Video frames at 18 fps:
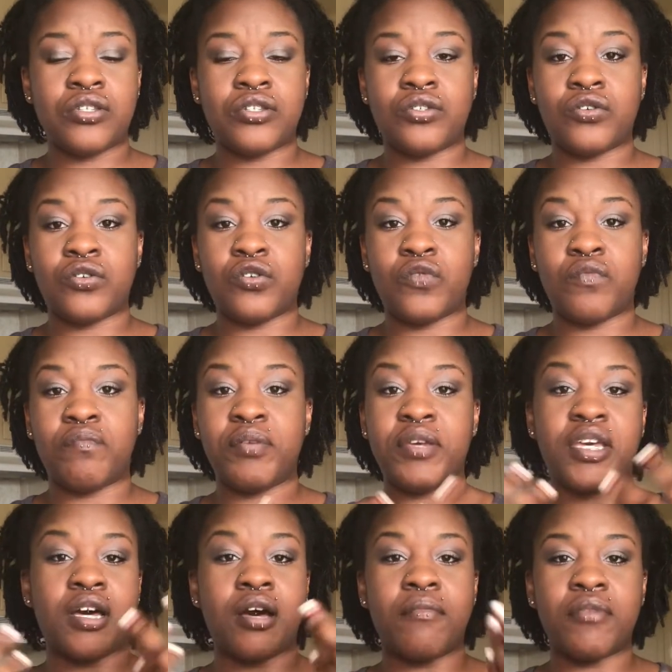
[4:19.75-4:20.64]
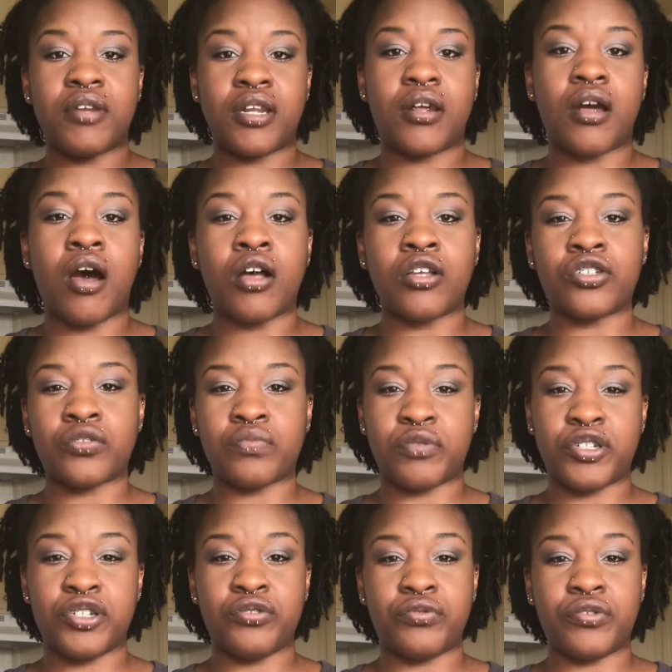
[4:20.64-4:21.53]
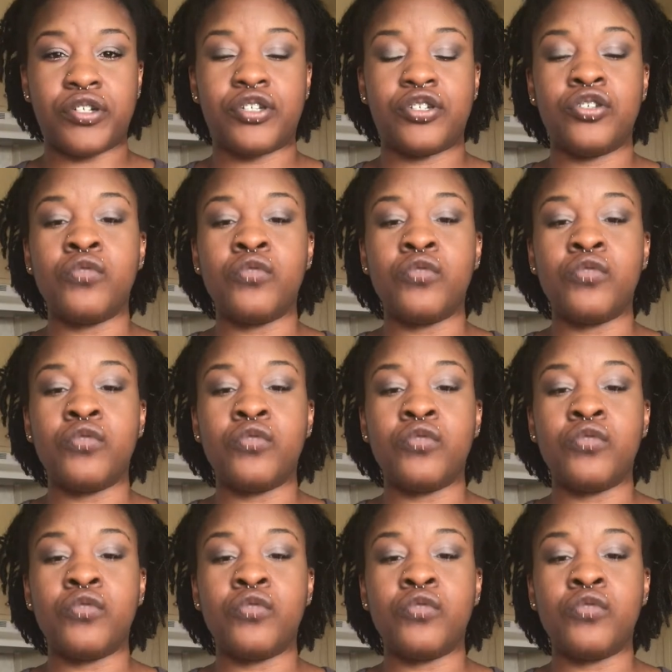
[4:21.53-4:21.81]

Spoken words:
to become an entrepreneur,